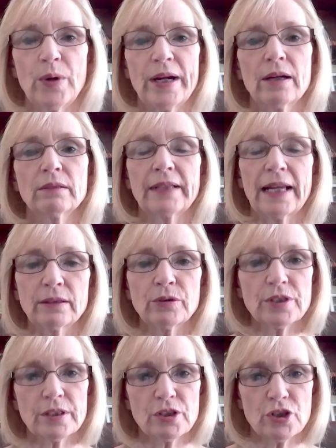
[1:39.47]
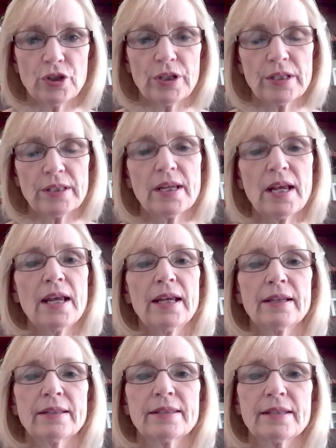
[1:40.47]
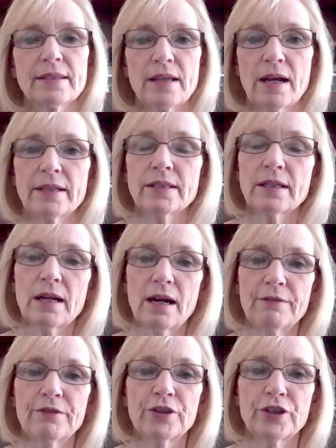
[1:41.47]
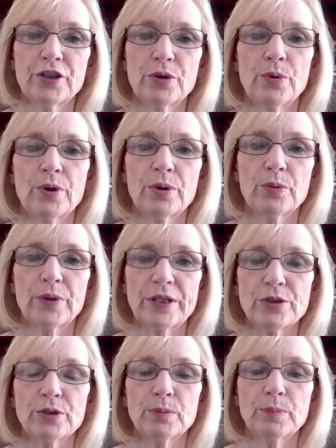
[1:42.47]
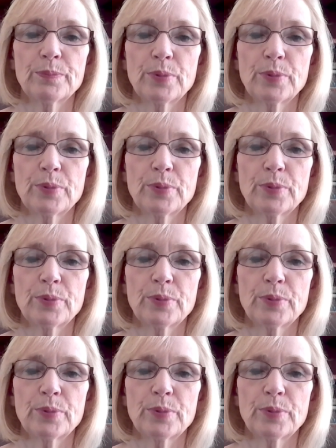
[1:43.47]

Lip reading: where landlord's insurance is designed to cover your rental